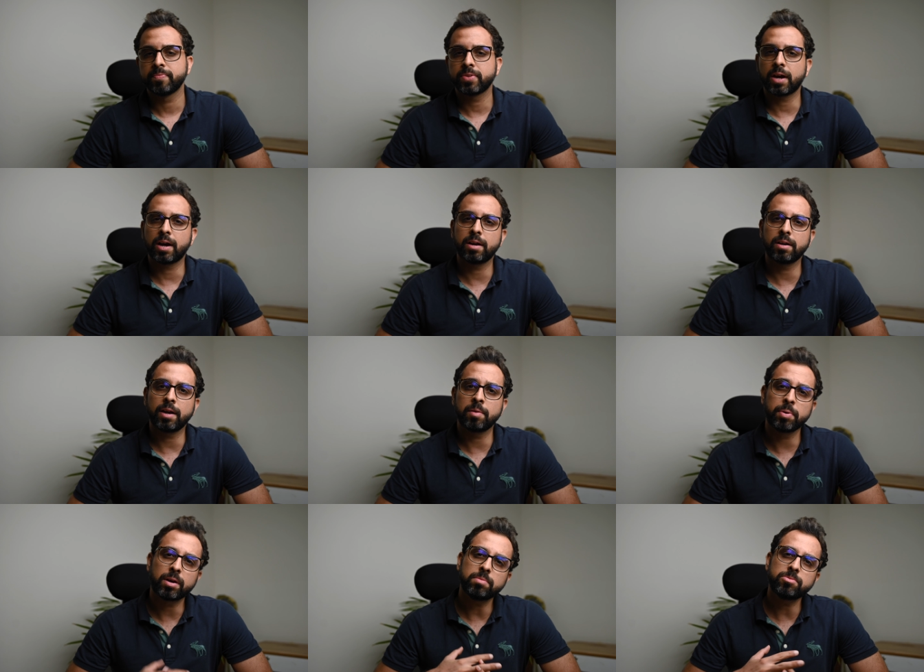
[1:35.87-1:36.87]
And it
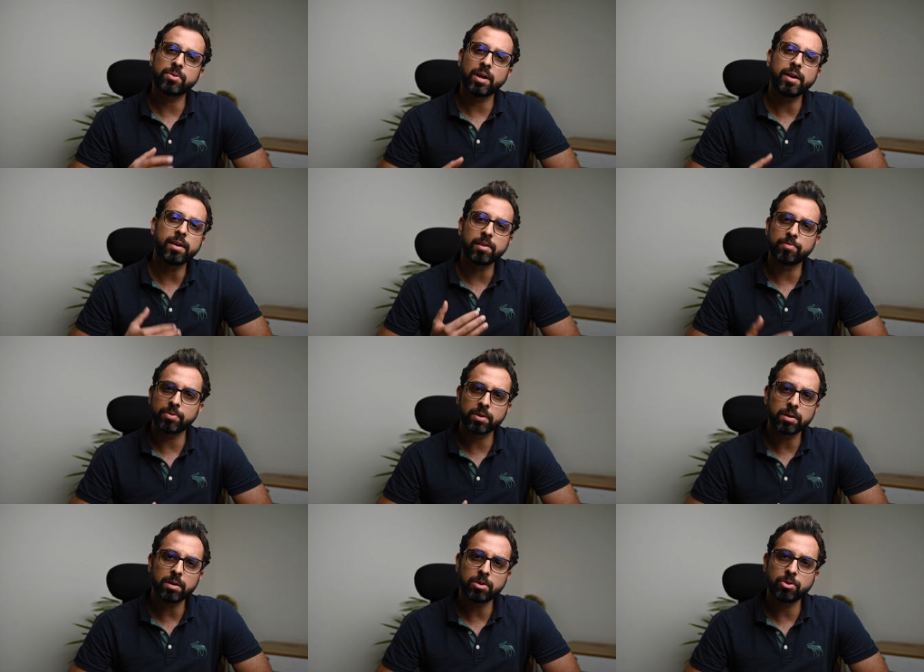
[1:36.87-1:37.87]
becomes really
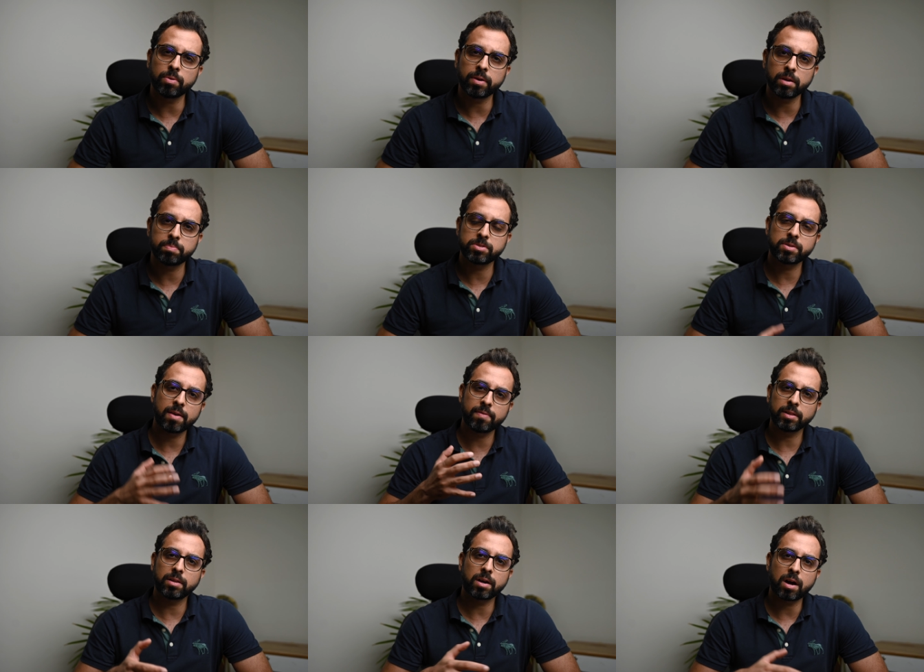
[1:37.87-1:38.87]
difficult to keep
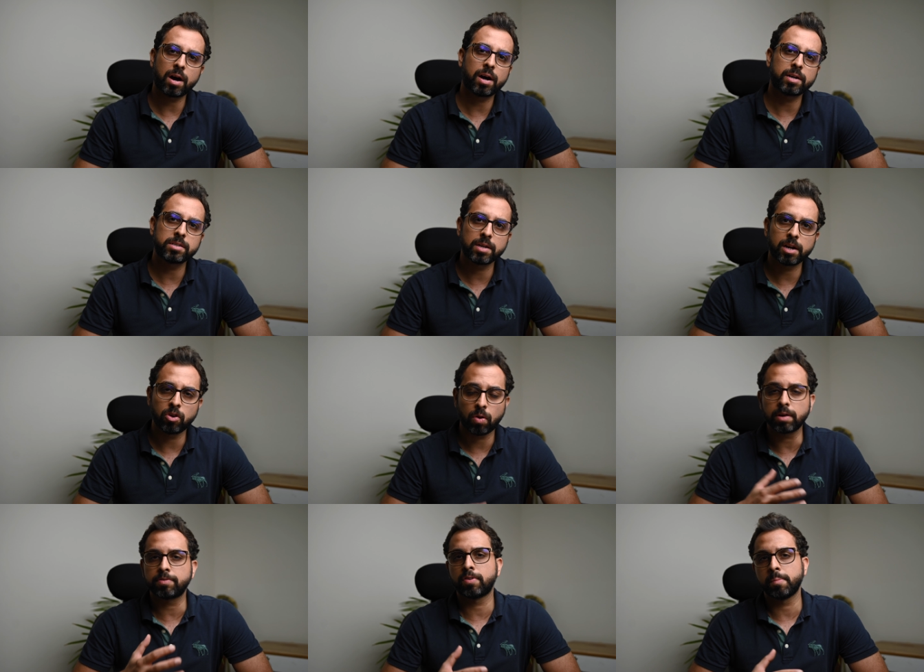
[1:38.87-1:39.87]
saving the cards and
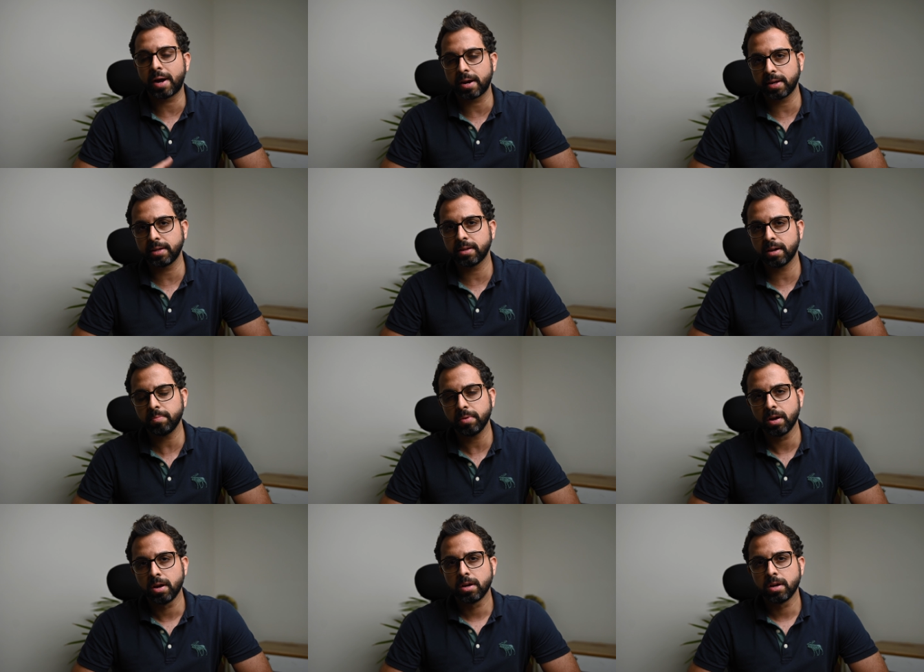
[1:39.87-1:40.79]
not formatting them.